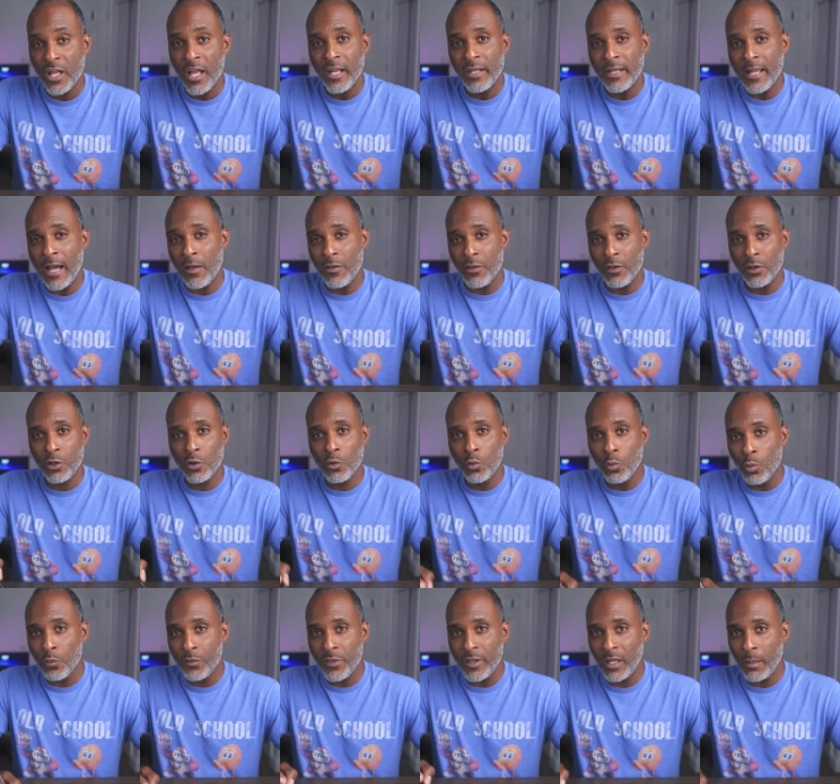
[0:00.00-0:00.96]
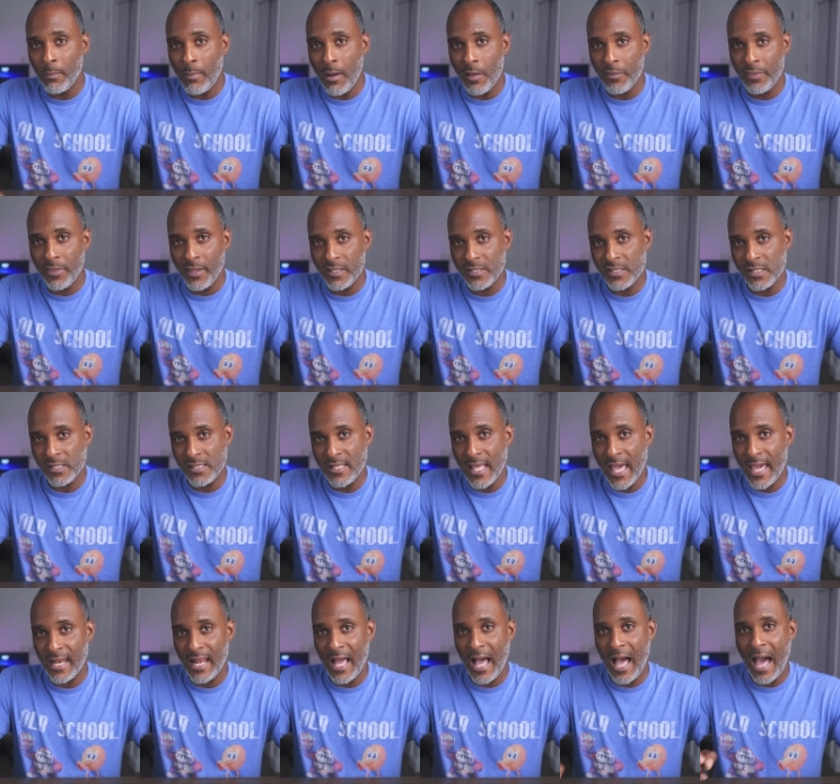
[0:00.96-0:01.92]
Now, the cool thing about this is
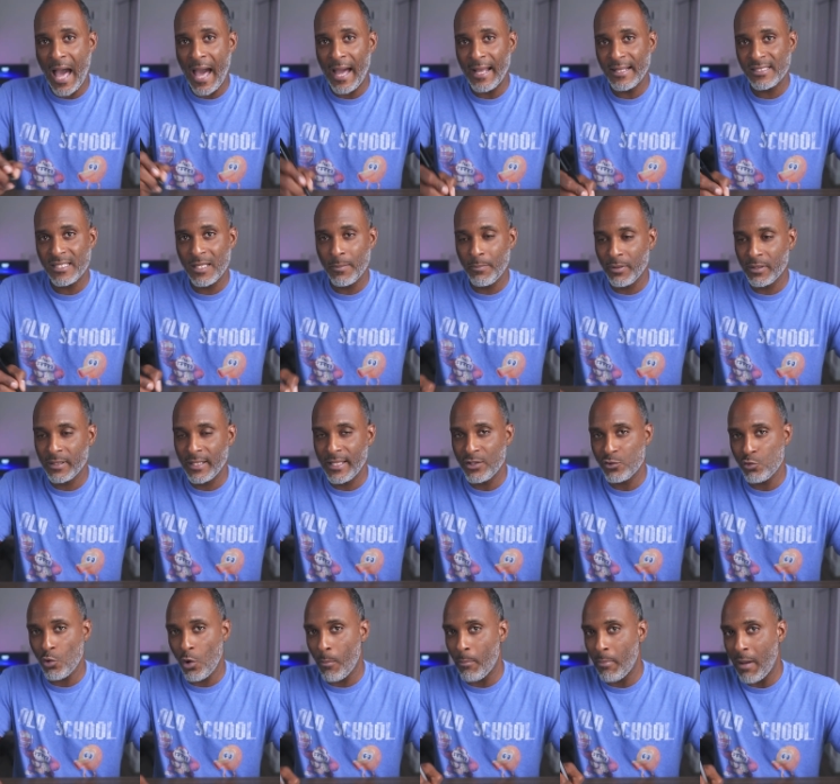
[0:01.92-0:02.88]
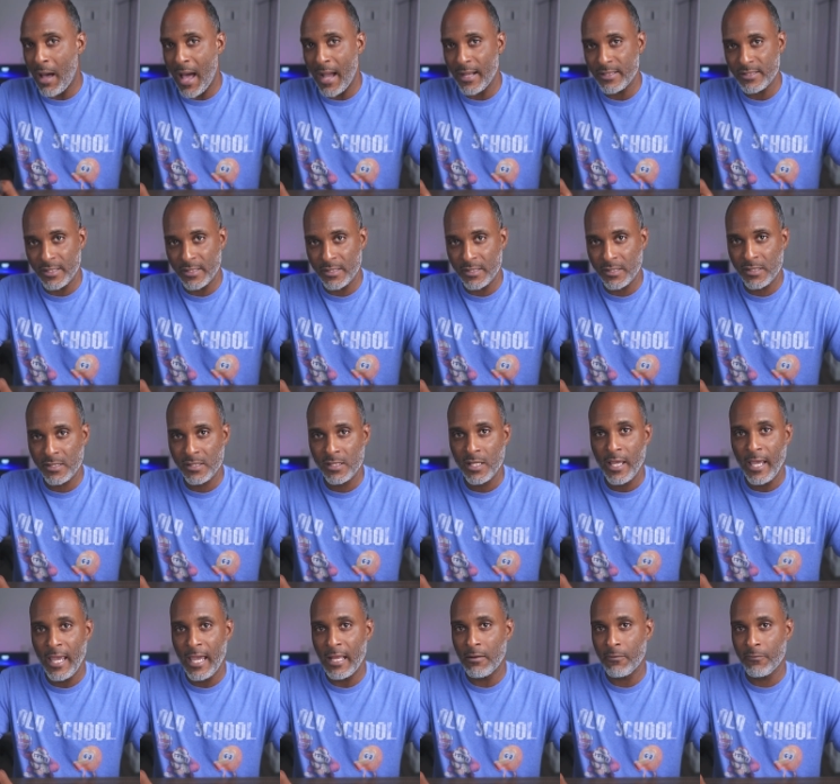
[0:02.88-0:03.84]
that I typically draw boxes
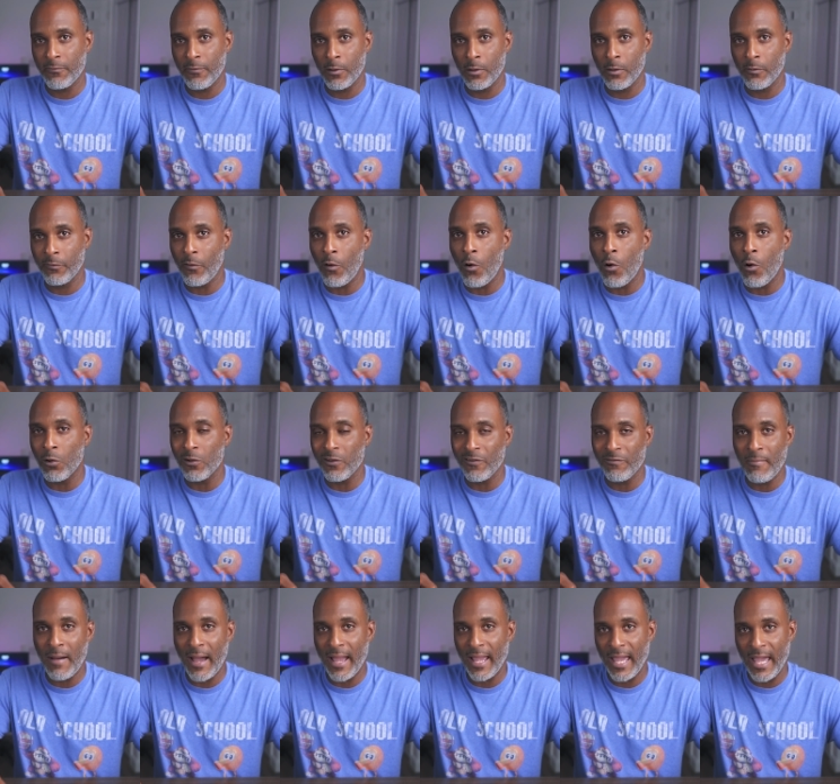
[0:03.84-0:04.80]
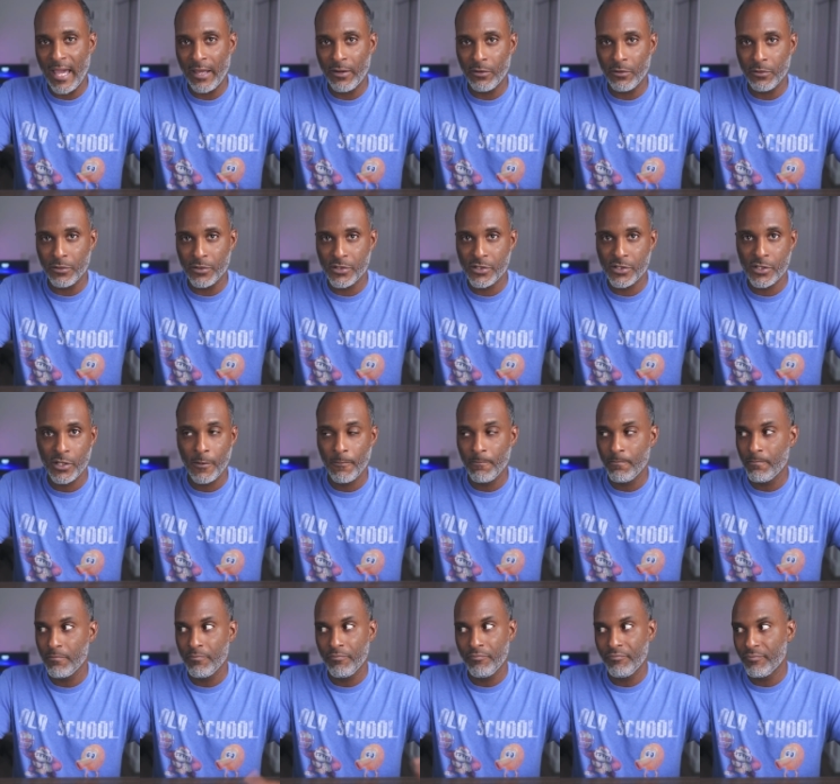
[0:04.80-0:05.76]
in front of all of my headers
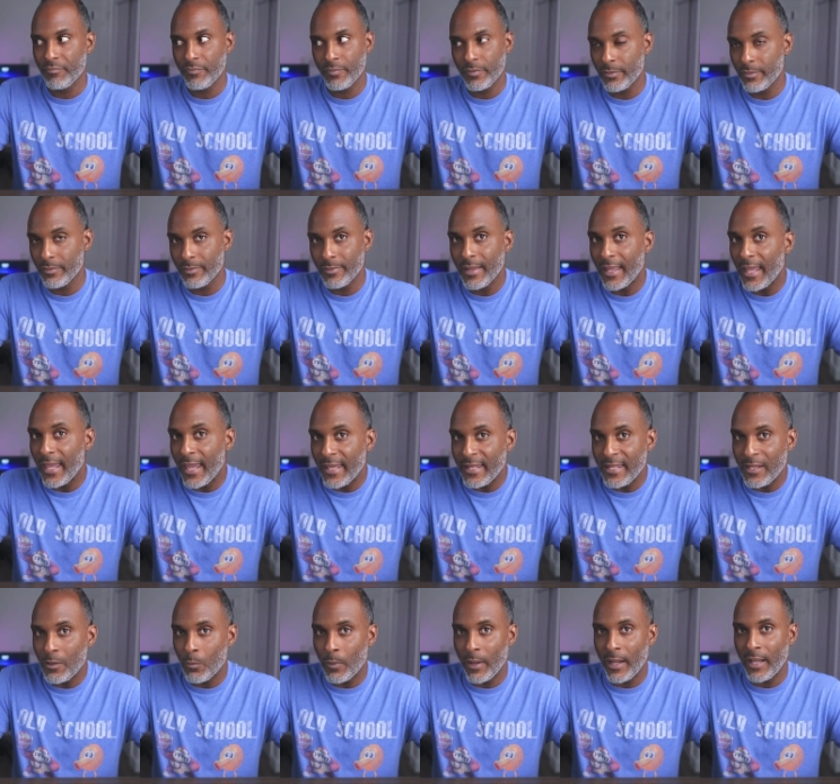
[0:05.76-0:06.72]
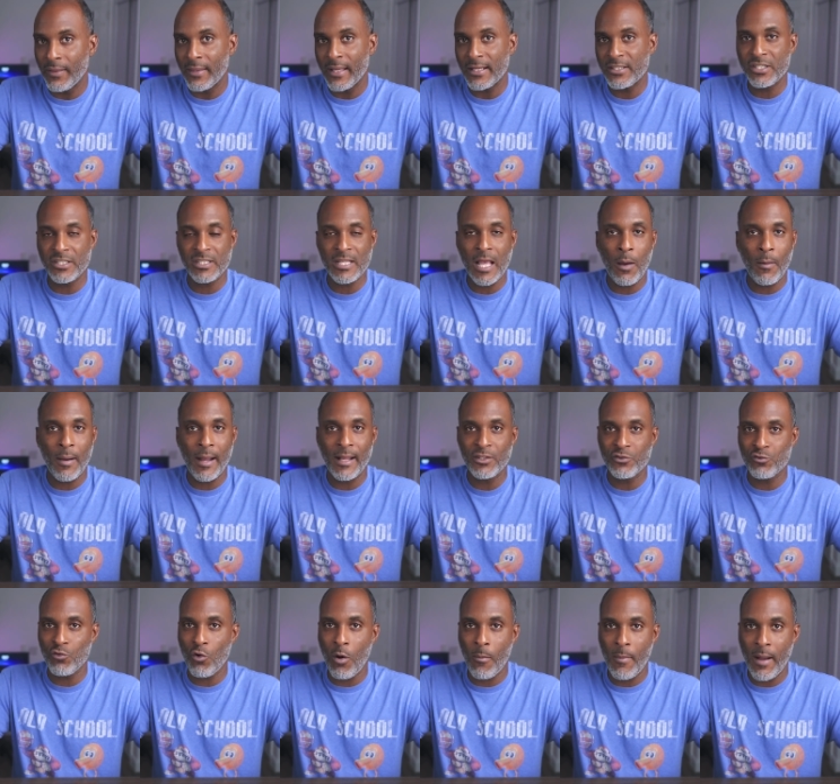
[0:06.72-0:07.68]
anyway. That's just how I
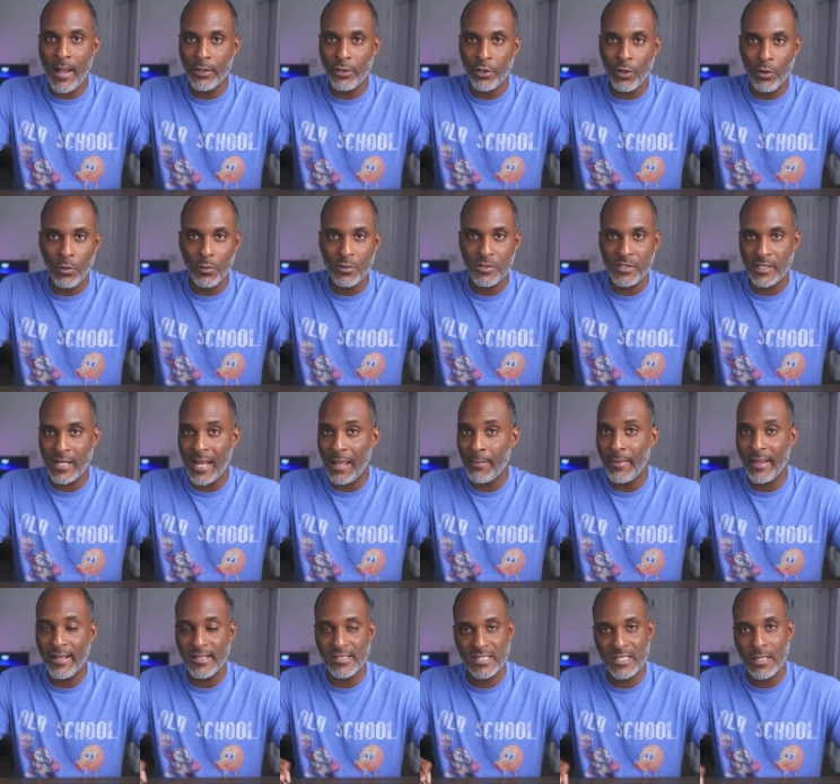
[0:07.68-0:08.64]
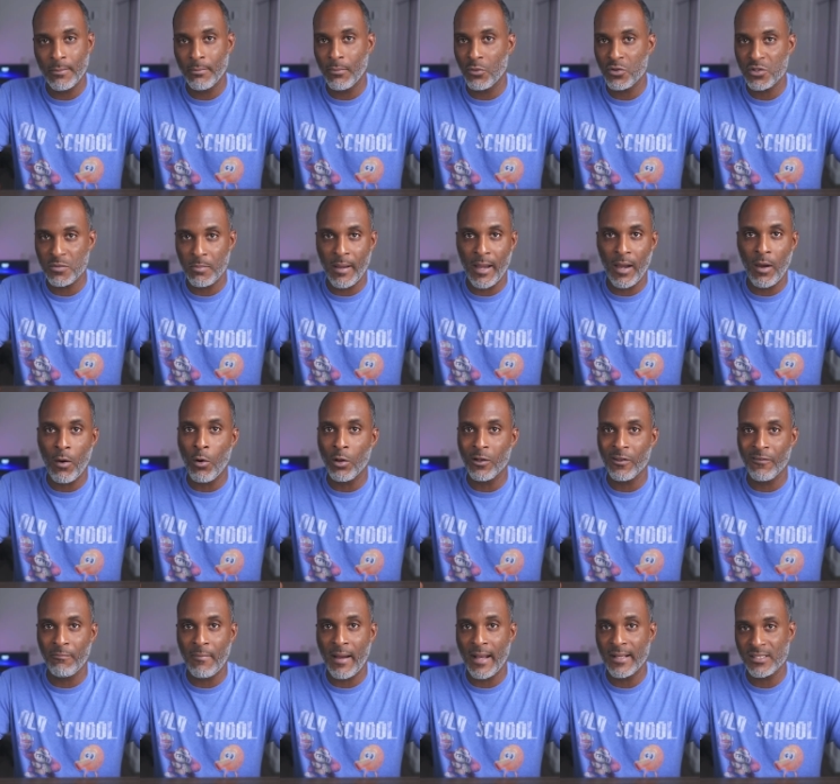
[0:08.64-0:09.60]
draw my notes, and I make symbols by all
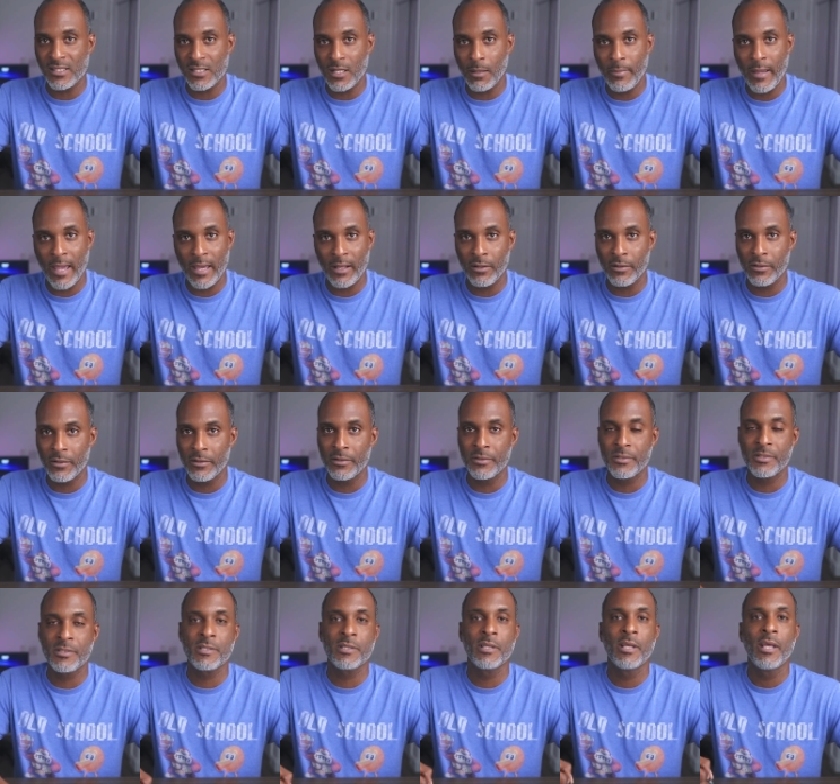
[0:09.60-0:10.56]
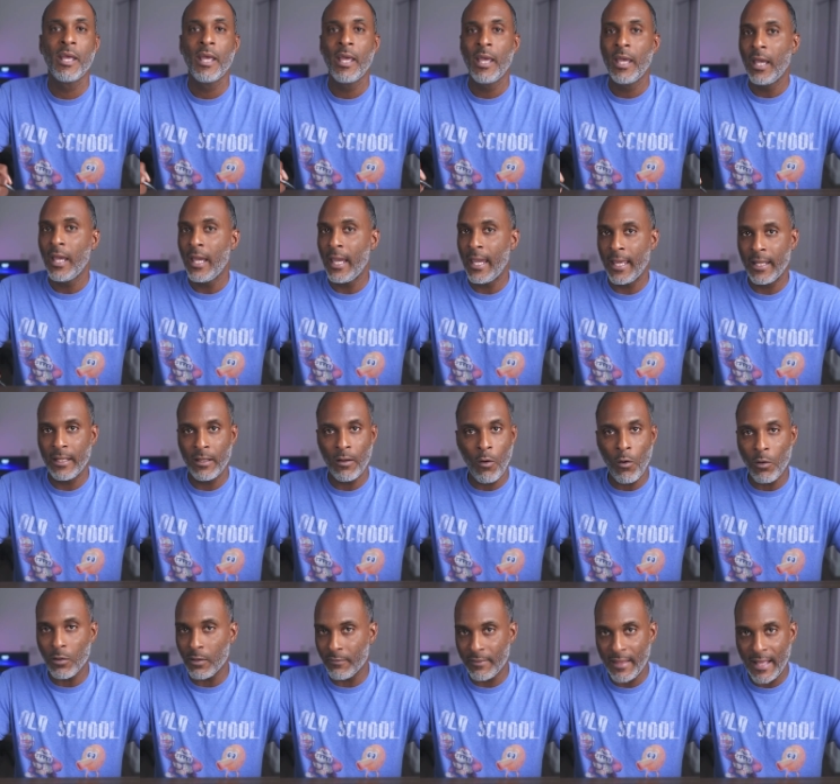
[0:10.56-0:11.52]
of my subheaders and
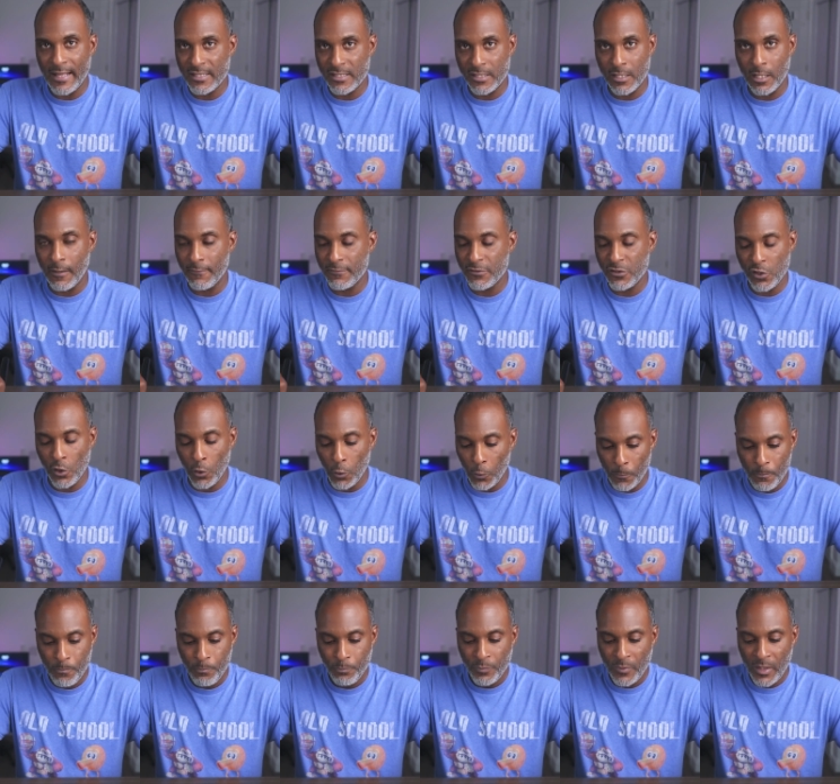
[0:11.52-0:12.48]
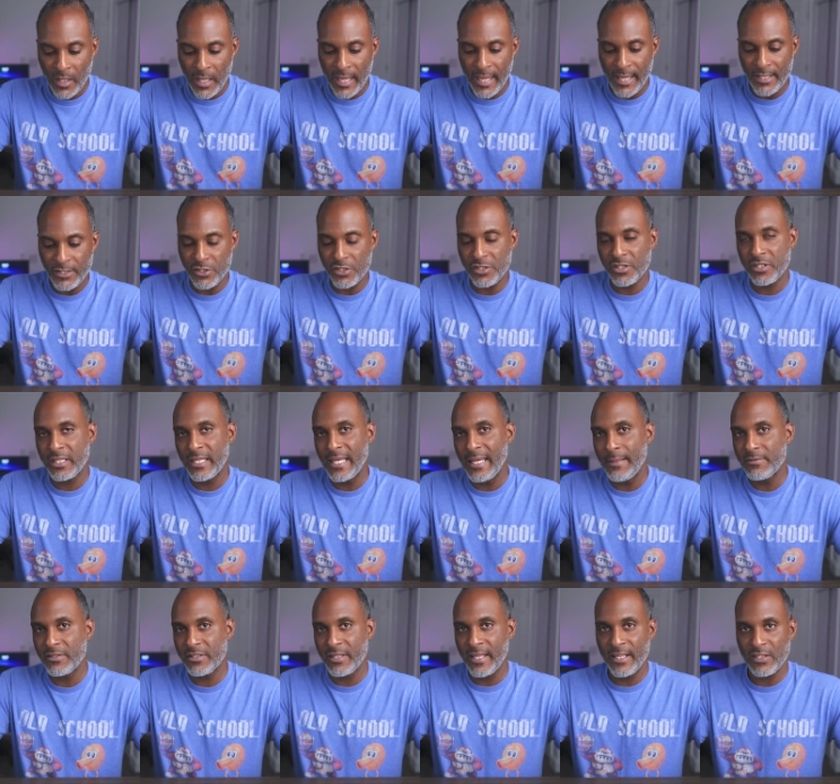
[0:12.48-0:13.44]
all of that stuff. So it just
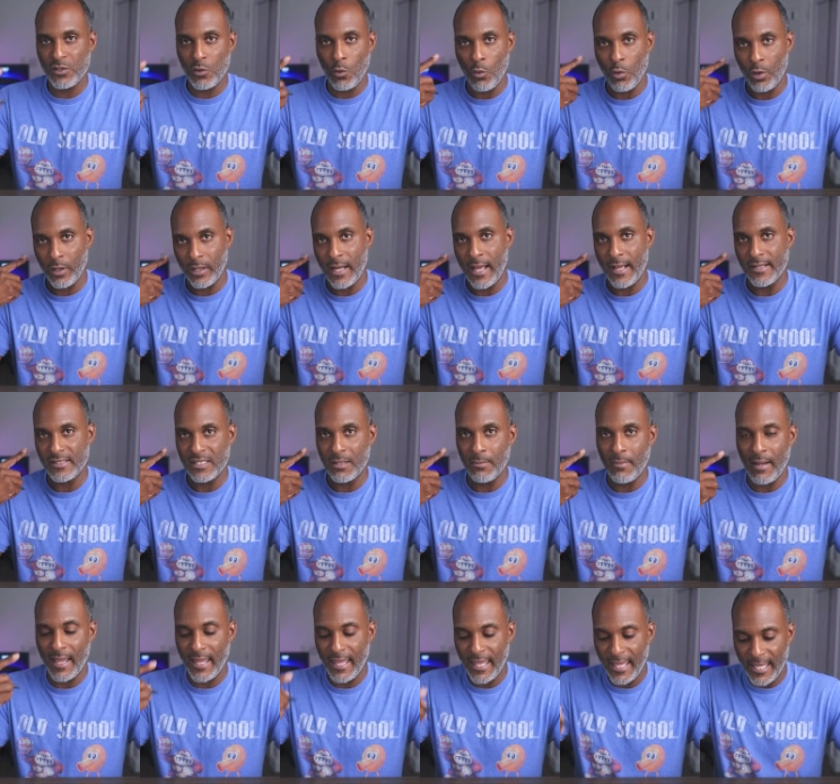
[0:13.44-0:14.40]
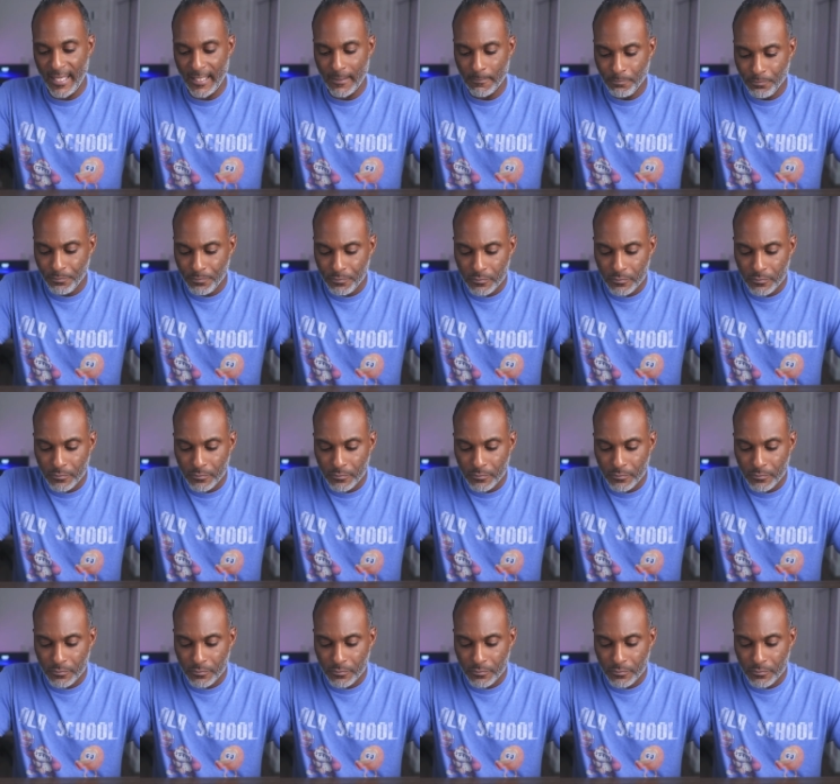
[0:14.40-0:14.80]
keeps things organized in my head.